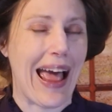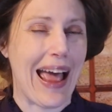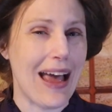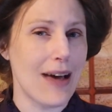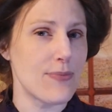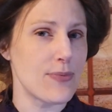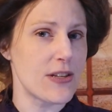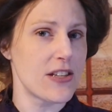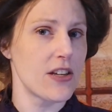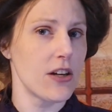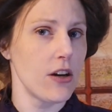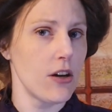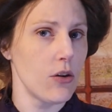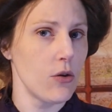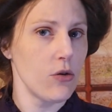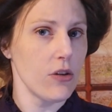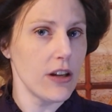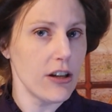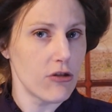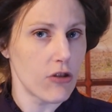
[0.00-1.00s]

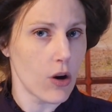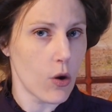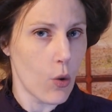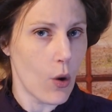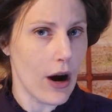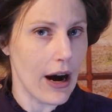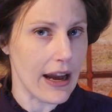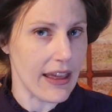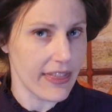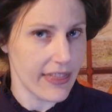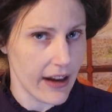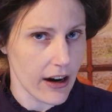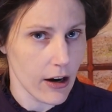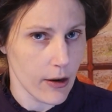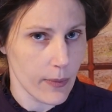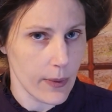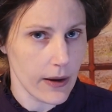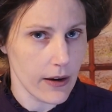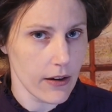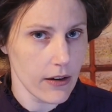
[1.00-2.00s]
absolutely require
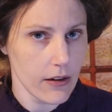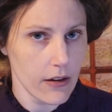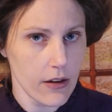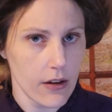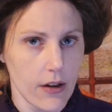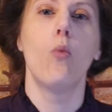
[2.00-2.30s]
therapy.